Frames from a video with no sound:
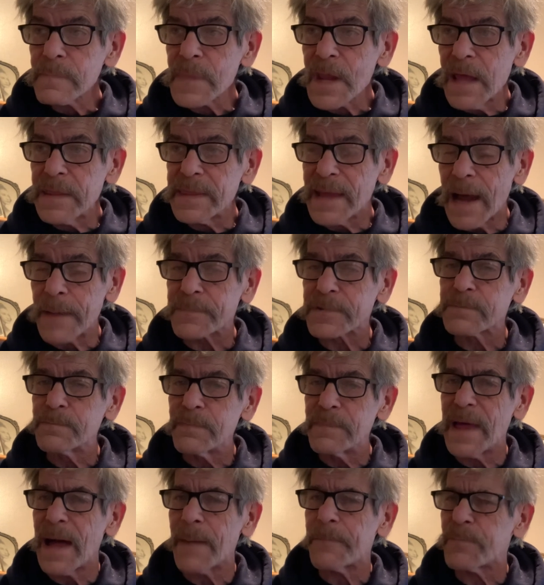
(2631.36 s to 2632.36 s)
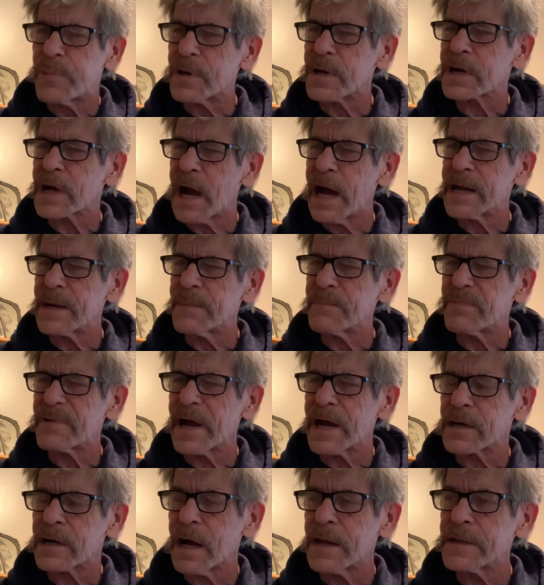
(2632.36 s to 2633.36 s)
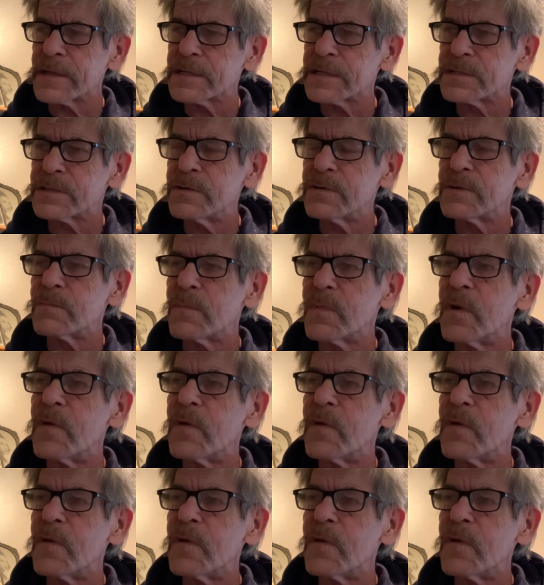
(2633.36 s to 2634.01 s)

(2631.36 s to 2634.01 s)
That put a kind of break on the student